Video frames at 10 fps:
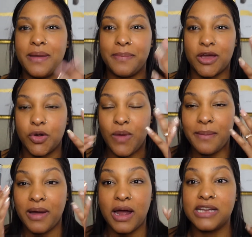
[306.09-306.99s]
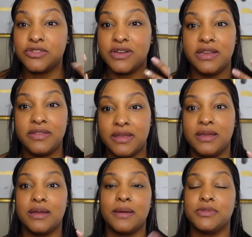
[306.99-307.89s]
I'm not gonna wipe my eyes or
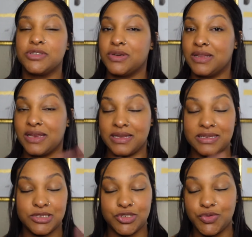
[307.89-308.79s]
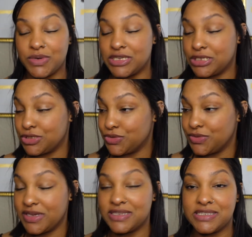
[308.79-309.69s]
anything. I'm just gonna let it do what it do
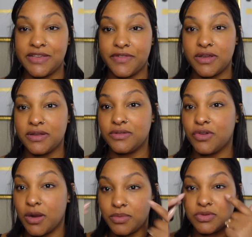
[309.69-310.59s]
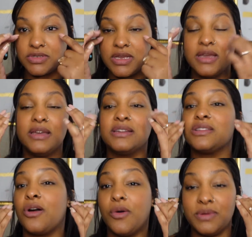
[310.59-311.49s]
and see if it crumbles, because
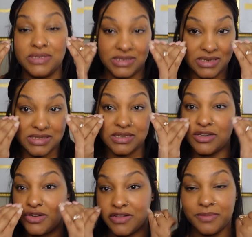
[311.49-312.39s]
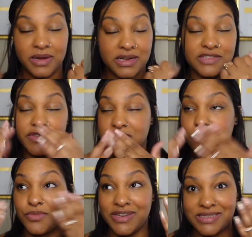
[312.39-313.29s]
it always does underneath my eyes for
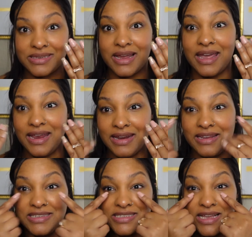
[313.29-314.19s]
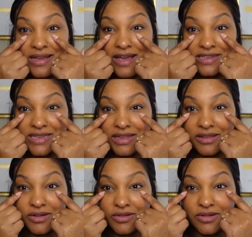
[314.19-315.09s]
some reason. I hate it. It just has like
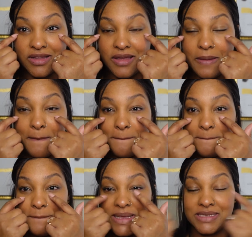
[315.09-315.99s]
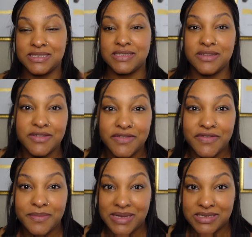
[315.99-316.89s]
little pieces of
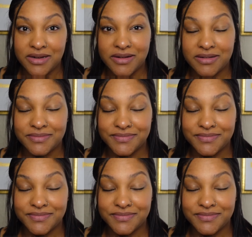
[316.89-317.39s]
mascara.